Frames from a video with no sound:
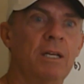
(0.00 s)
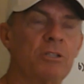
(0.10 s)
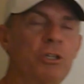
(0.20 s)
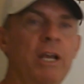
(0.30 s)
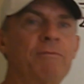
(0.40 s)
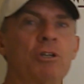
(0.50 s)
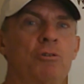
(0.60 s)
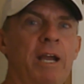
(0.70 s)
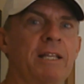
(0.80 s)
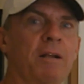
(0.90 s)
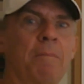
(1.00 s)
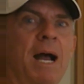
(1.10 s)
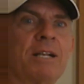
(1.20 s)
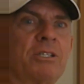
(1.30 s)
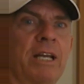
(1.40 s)
So you have to train their
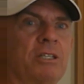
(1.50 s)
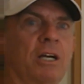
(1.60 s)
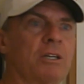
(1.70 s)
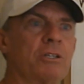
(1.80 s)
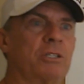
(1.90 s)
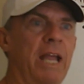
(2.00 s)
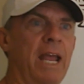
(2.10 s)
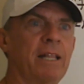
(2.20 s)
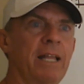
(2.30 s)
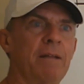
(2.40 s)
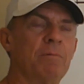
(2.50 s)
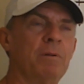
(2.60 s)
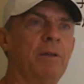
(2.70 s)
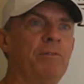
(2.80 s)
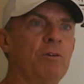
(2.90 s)
mindset to understand
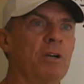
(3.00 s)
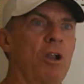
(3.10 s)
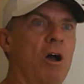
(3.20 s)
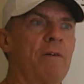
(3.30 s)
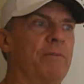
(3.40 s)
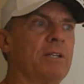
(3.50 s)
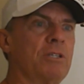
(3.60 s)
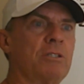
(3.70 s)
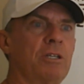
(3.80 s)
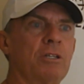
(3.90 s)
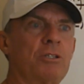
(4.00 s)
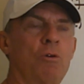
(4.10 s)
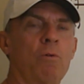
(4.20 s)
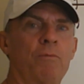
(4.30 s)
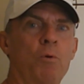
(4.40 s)
that if you're in an offense that's going to
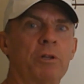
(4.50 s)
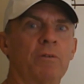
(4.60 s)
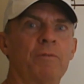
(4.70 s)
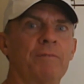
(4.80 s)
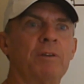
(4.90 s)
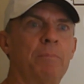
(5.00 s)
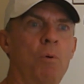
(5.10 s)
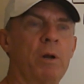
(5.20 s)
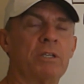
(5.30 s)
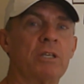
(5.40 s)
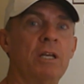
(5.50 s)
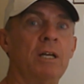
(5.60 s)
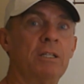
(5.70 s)
score 40 or 50 points,